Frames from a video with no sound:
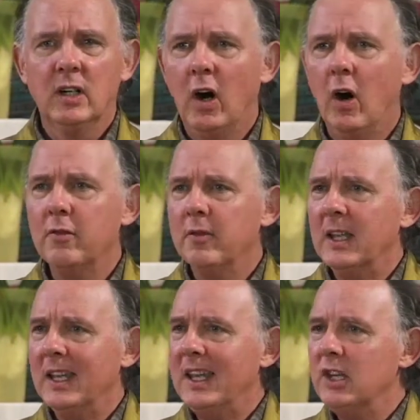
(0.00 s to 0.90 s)

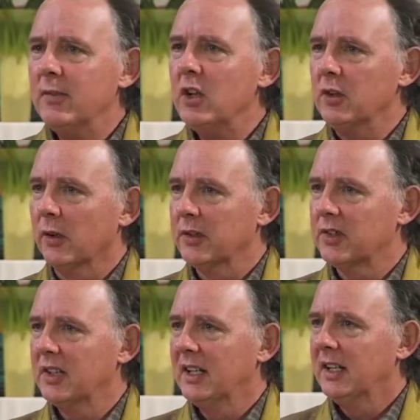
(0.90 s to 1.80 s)
of
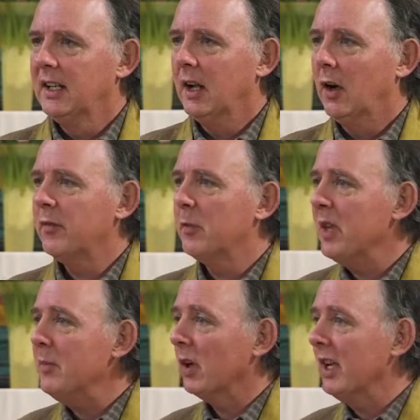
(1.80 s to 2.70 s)
individuals, of the
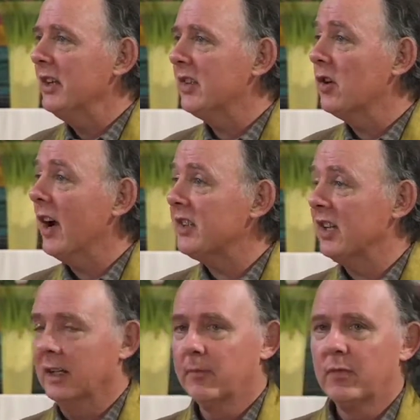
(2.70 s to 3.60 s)
people he's addressing.